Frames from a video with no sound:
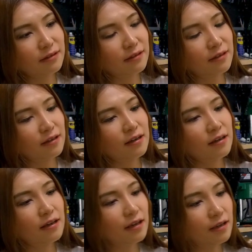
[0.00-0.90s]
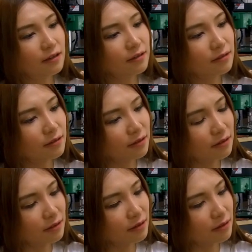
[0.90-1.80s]

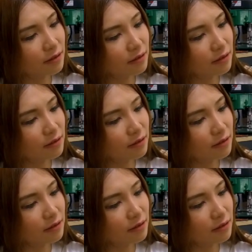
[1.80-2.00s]
No one is speaking in this clip.